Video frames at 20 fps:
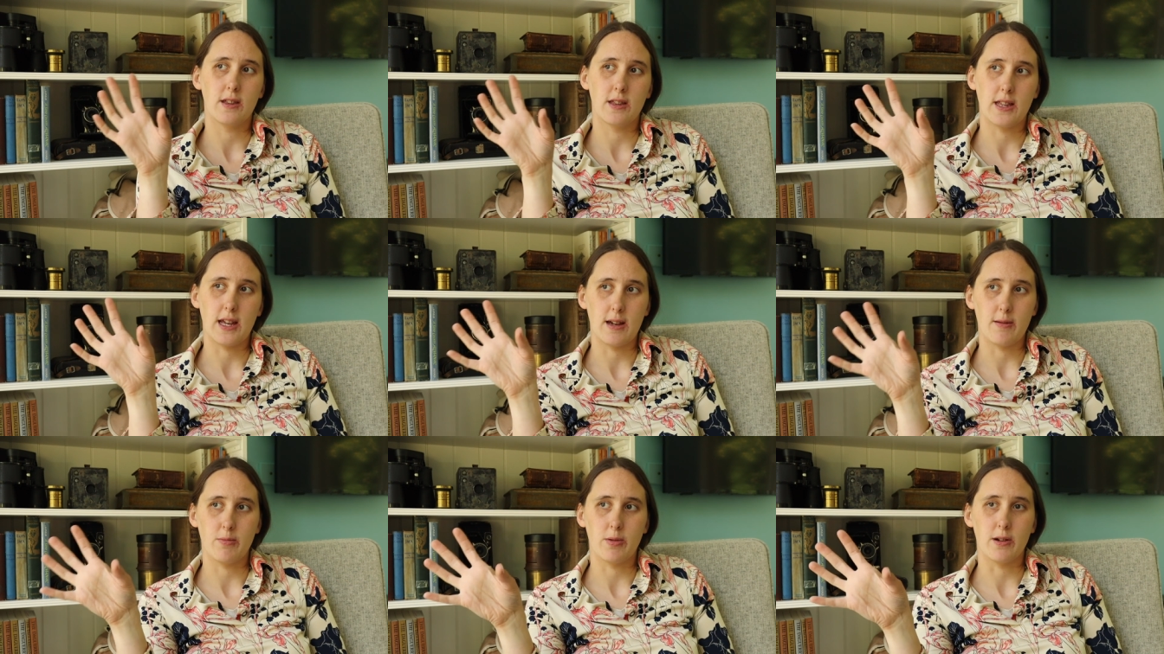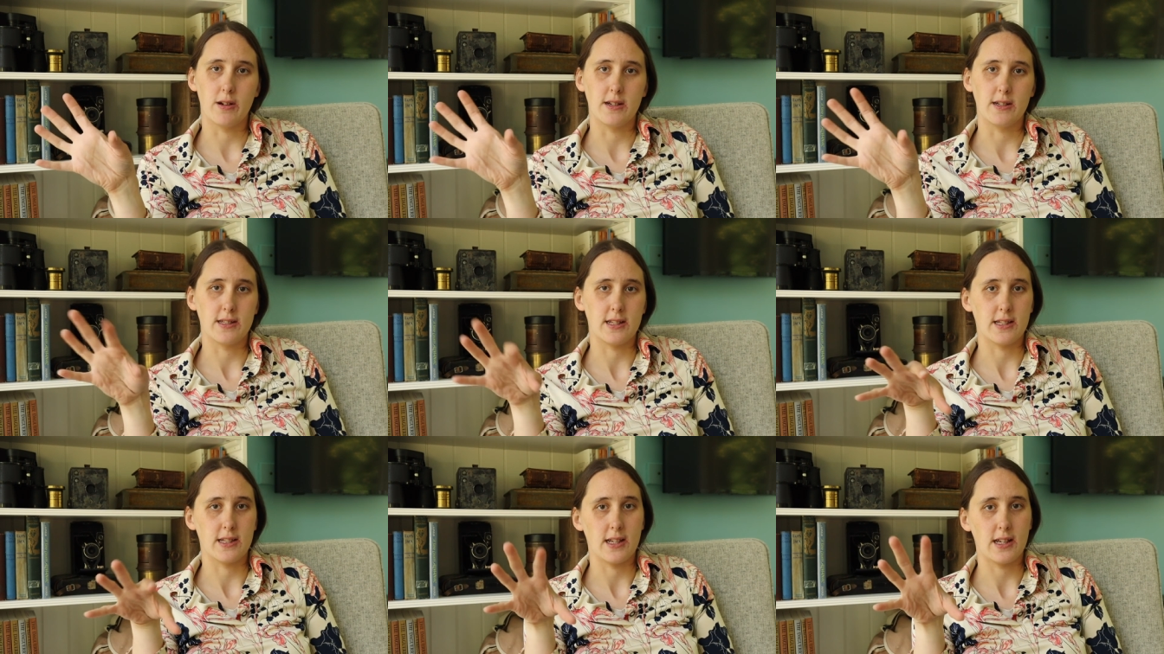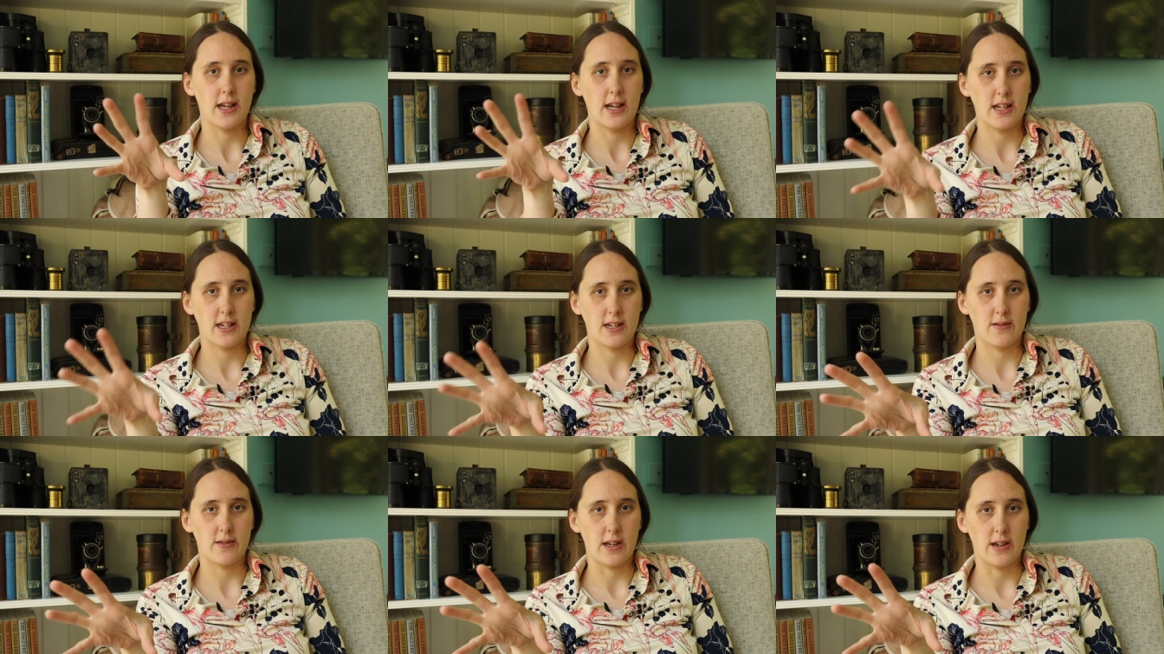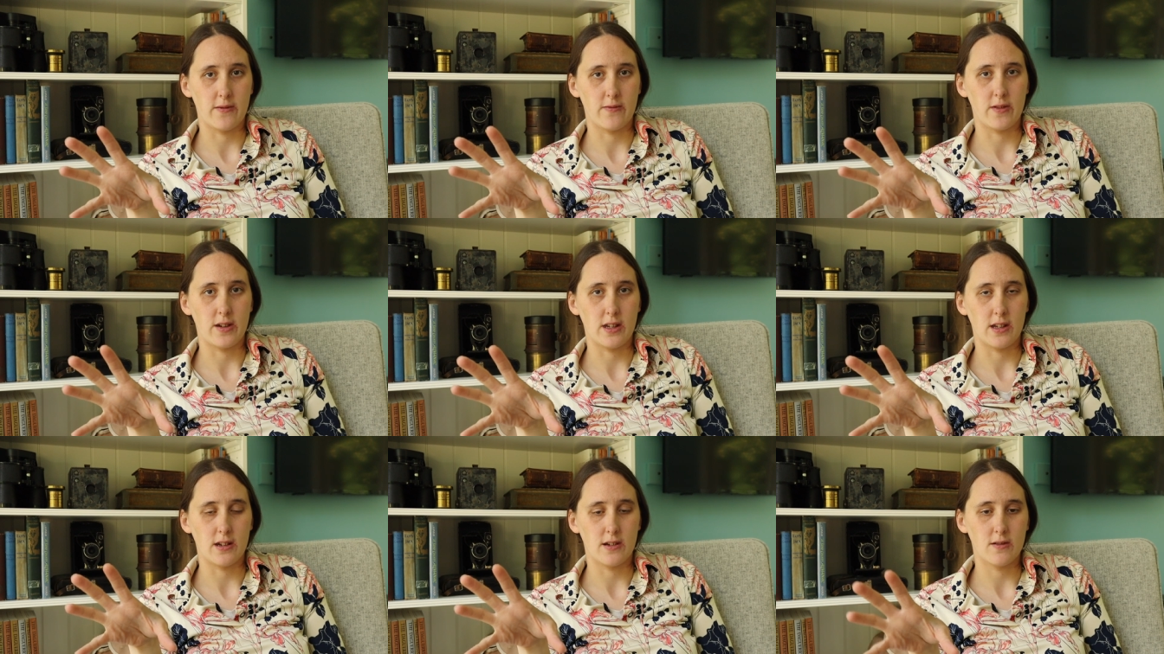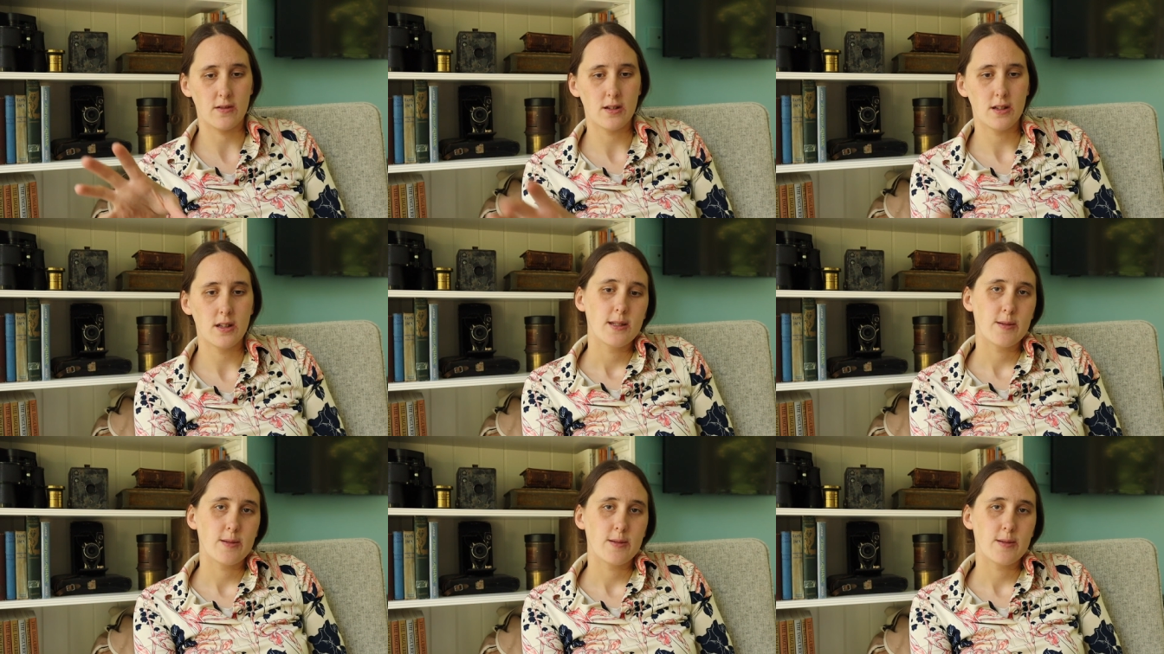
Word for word: That part is at the end of that video.